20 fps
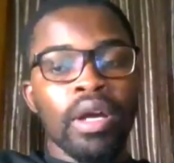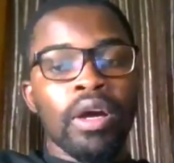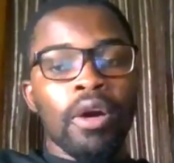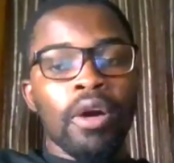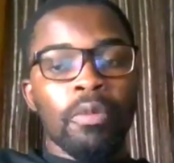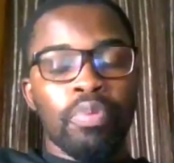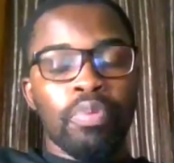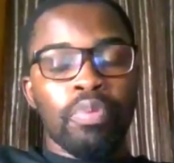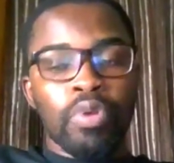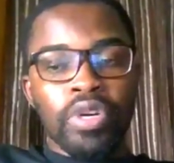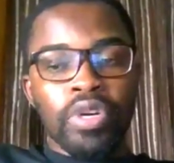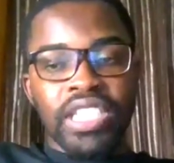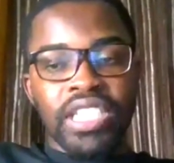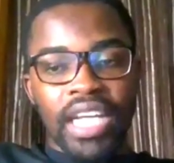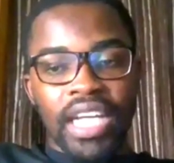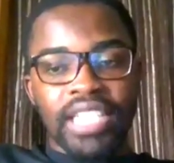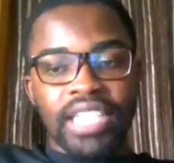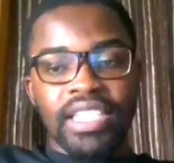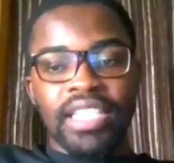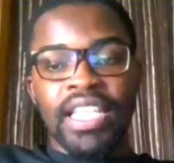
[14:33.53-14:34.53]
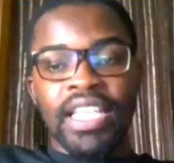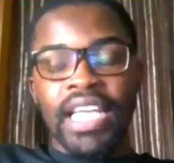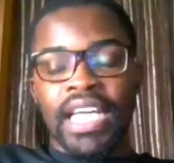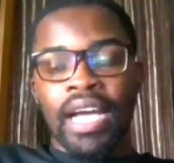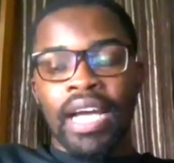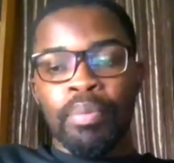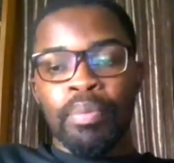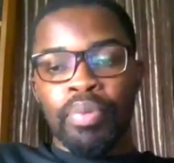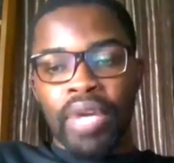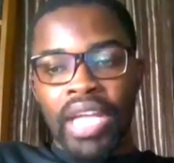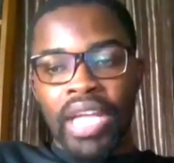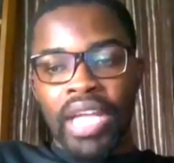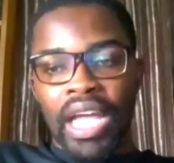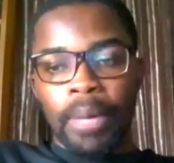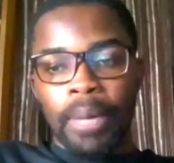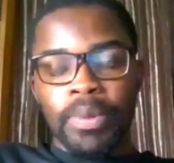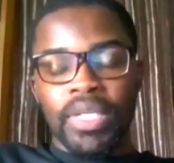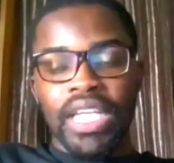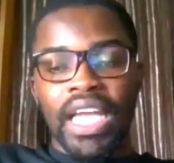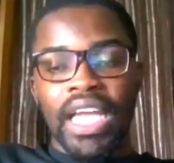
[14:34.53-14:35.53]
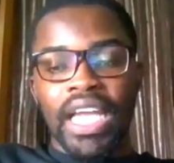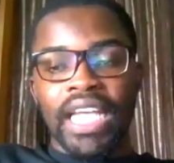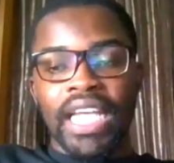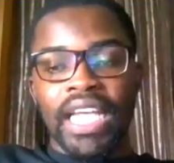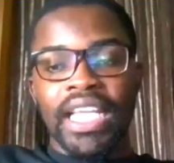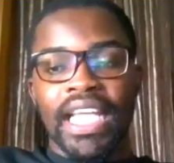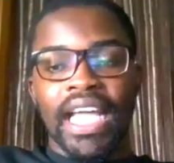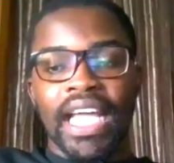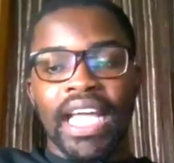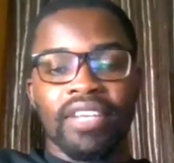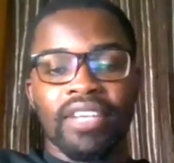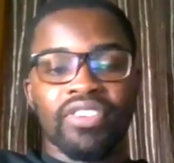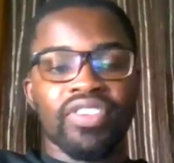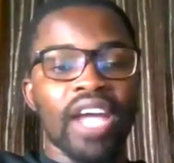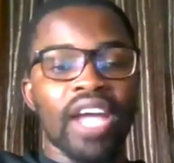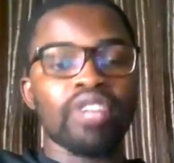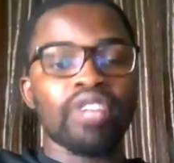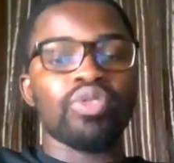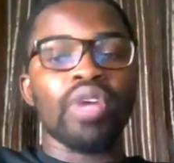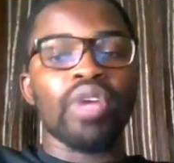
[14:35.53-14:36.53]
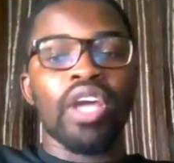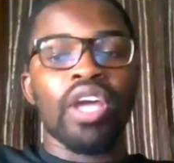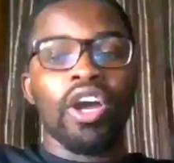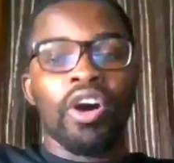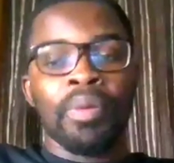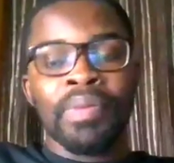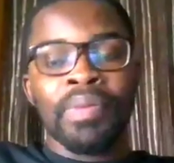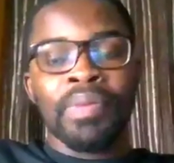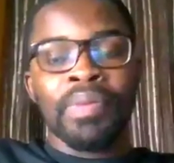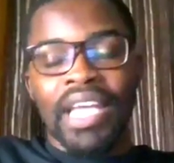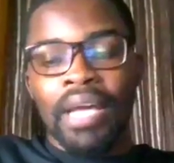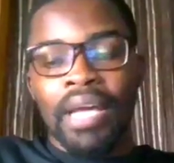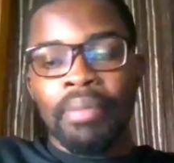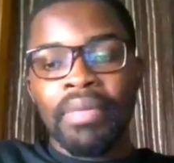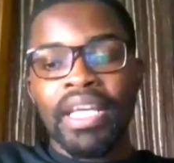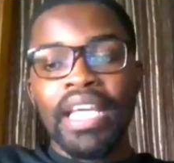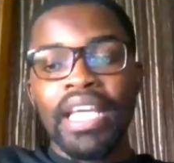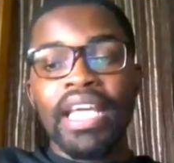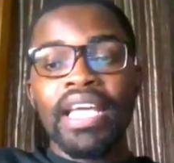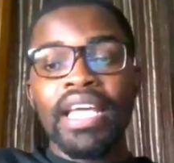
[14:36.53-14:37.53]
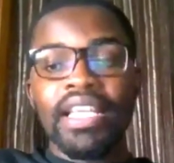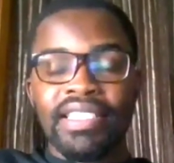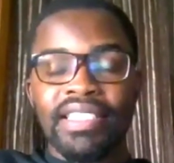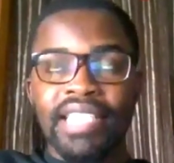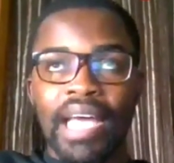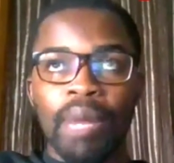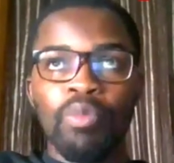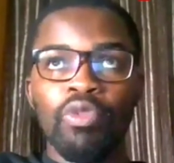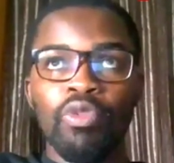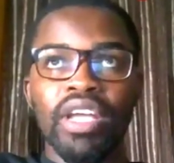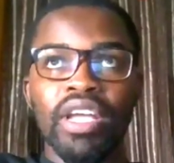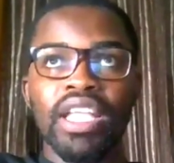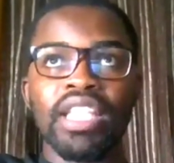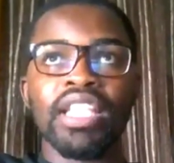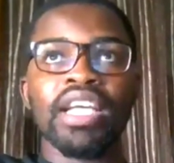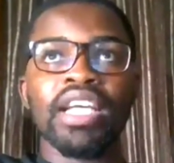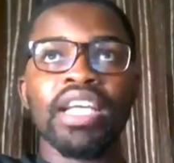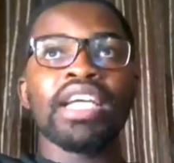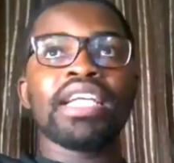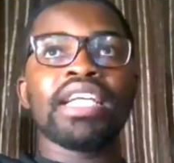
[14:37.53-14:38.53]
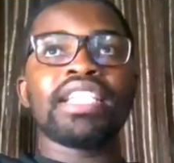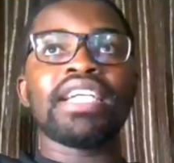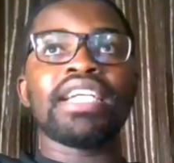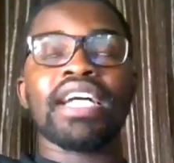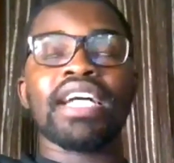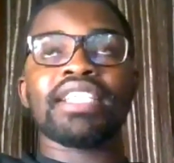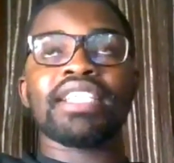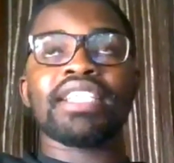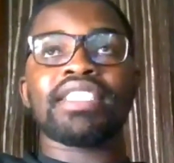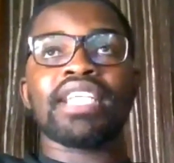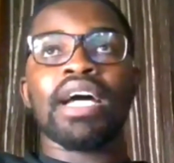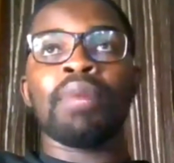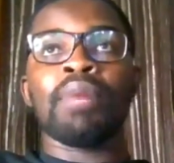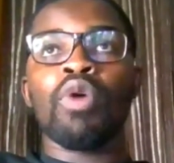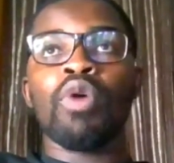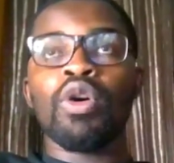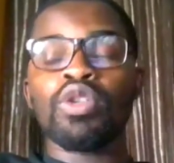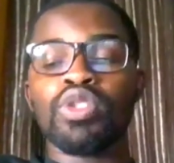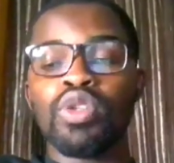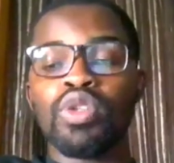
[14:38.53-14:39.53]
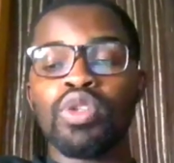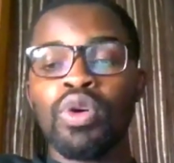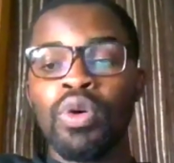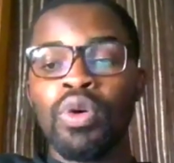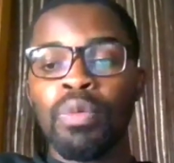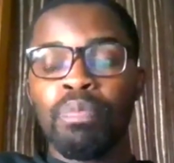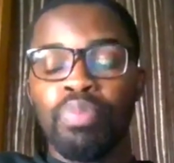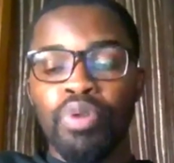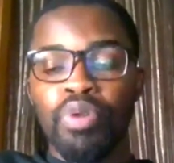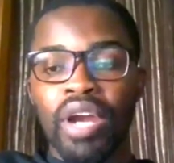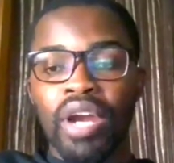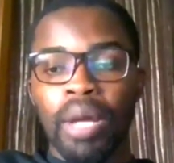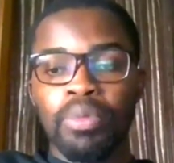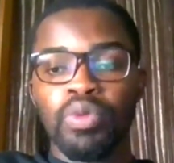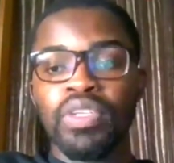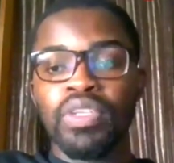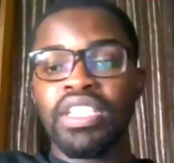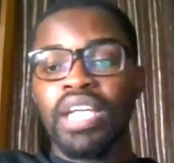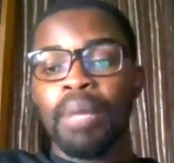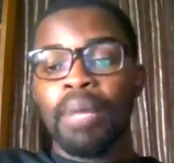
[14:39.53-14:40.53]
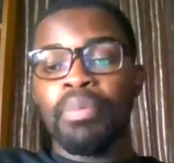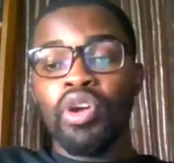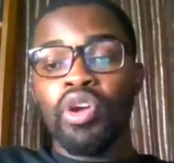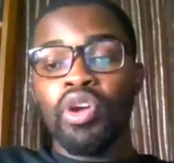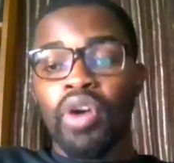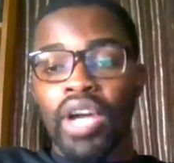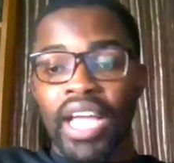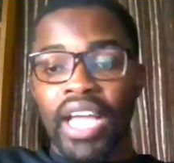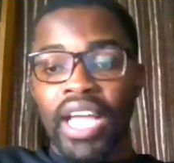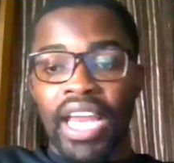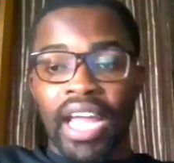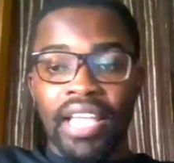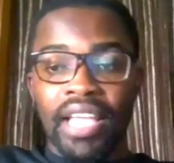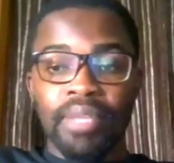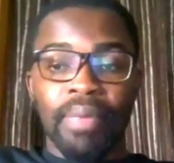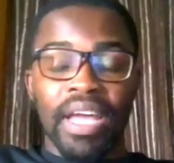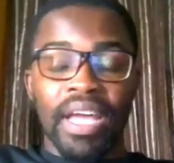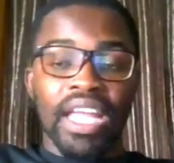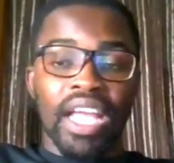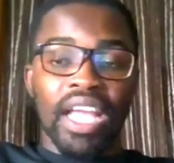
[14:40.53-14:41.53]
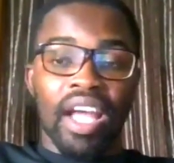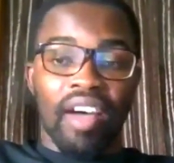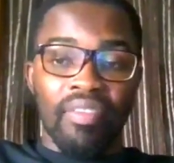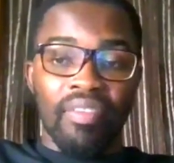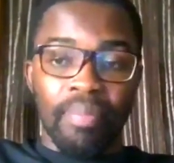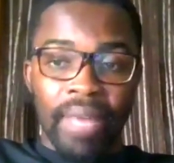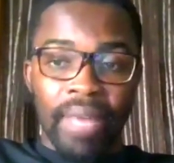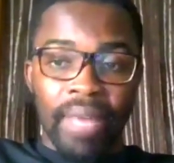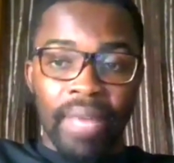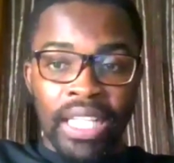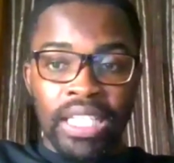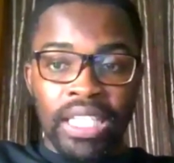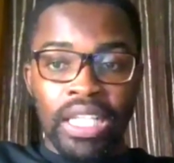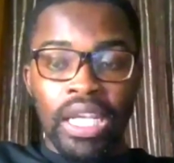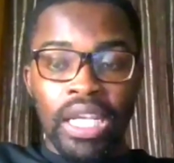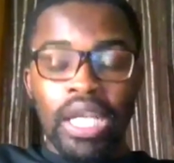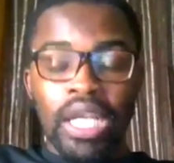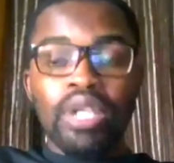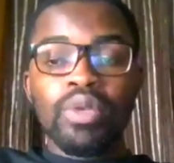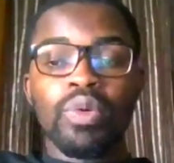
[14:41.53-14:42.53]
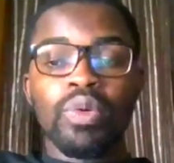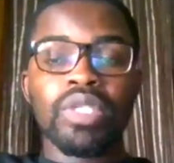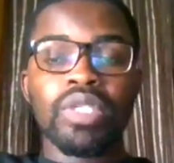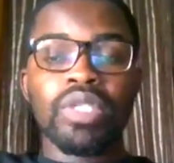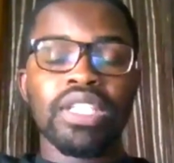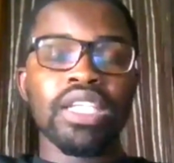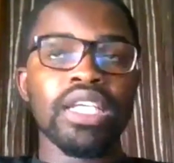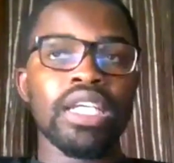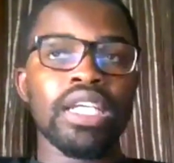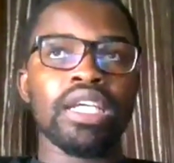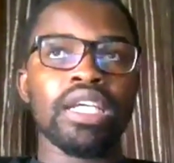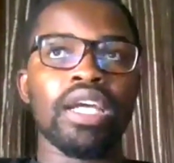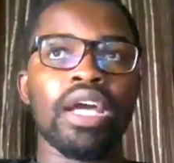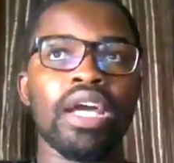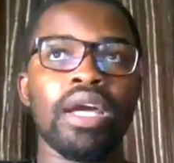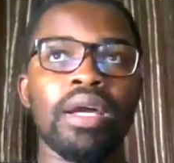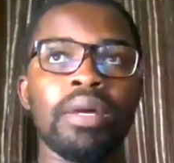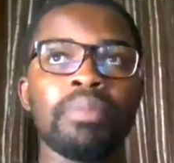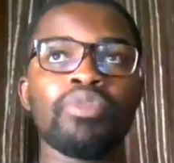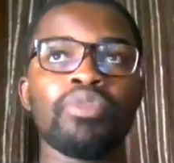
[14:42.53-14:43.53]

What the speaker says: projects they can bring up so that they can try to help them in some way. There are some also programs which are being organized by the government to see that